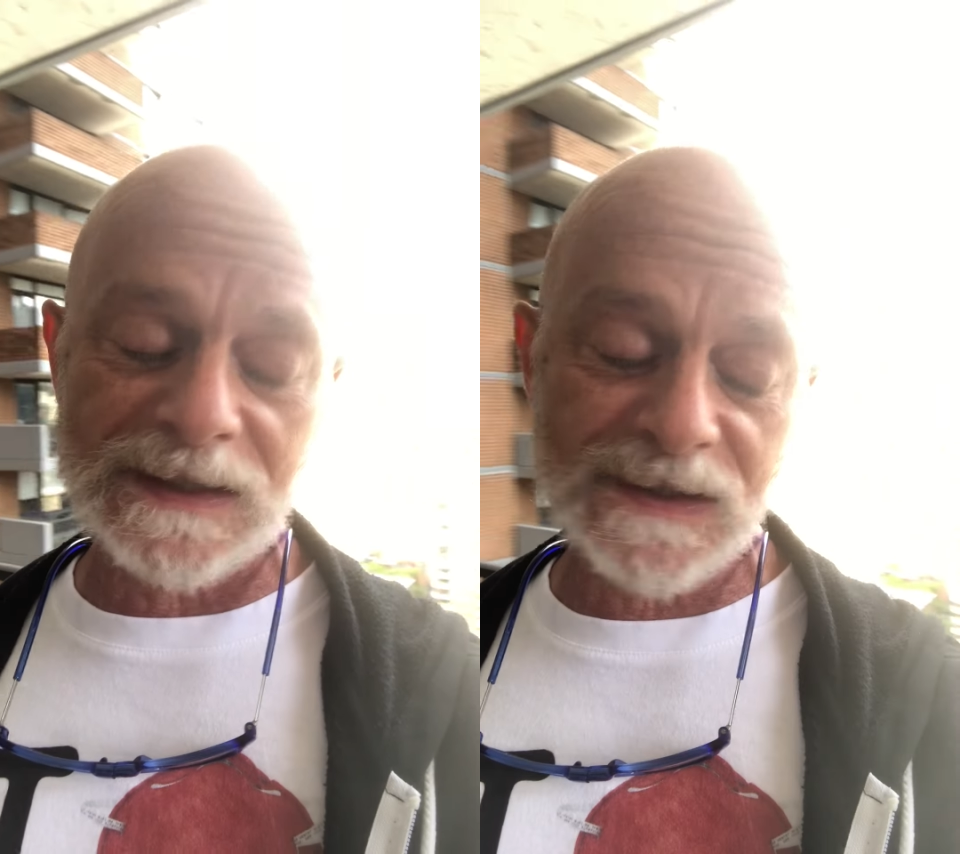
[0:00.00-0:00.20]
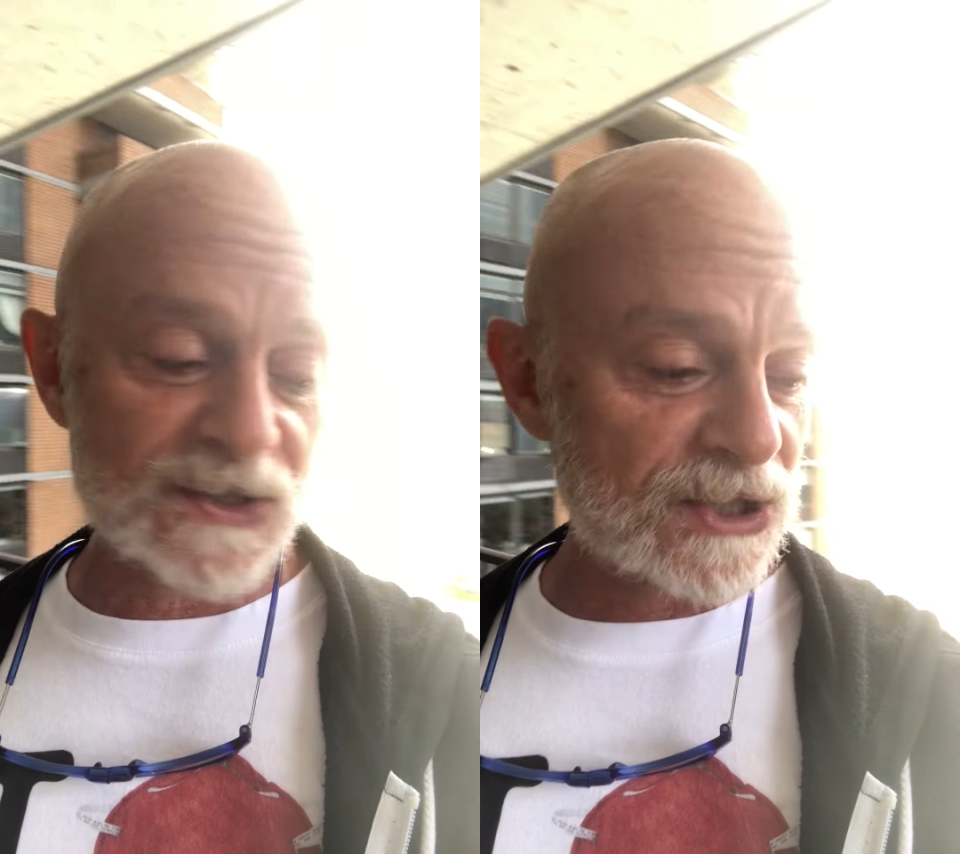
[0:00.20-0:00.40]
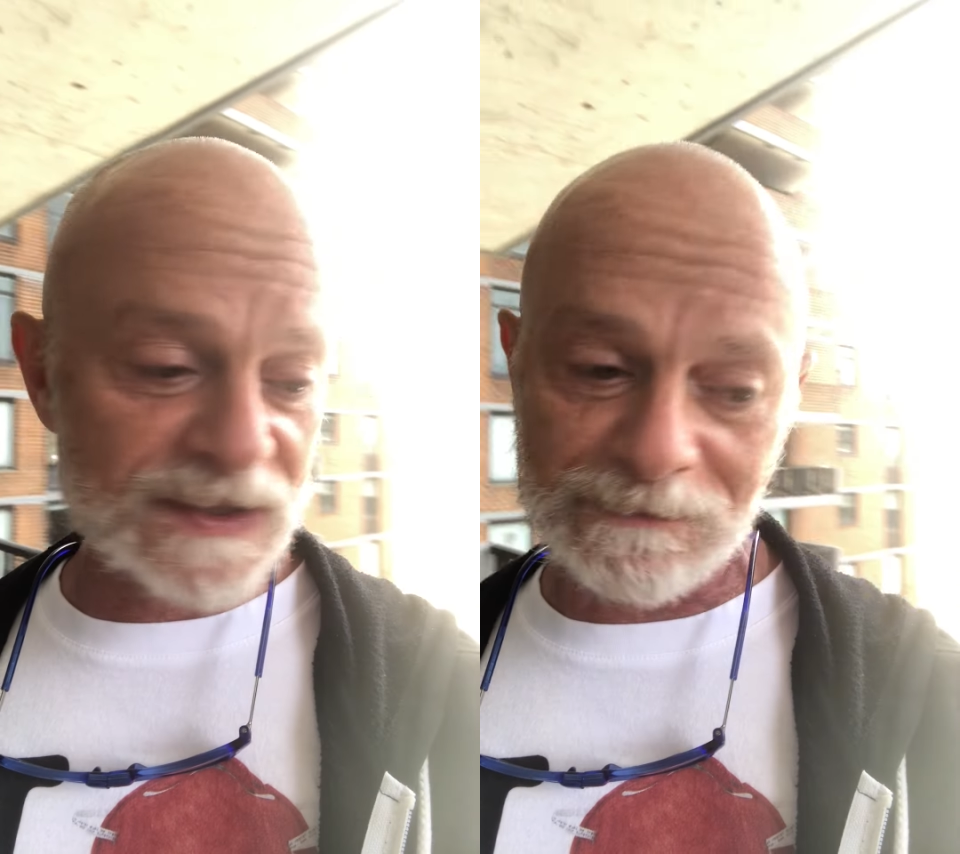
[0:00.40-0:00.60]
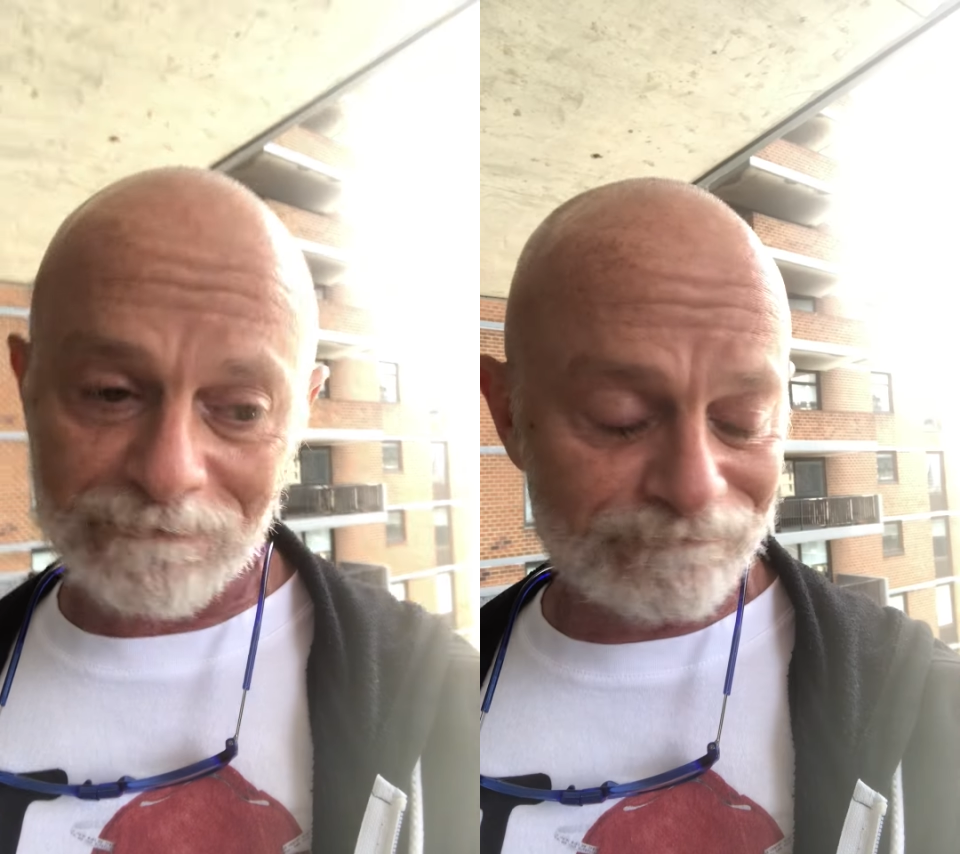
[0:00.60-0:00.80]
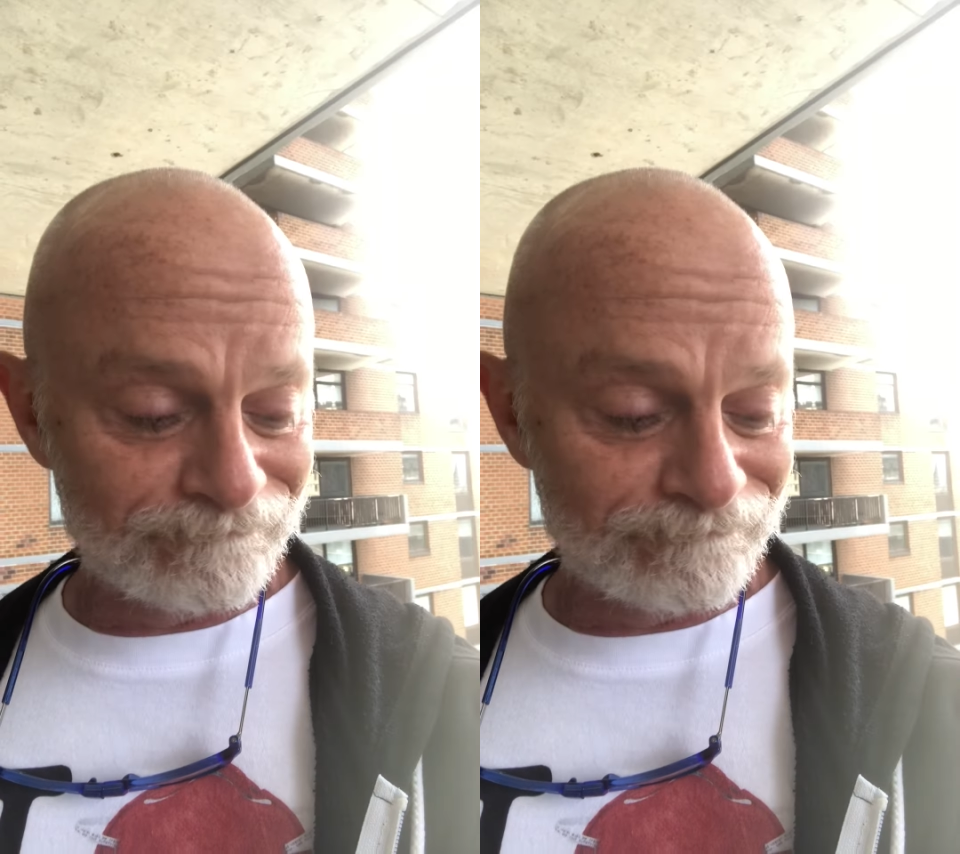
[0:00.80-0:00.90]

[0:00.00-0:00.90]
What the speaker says: it's just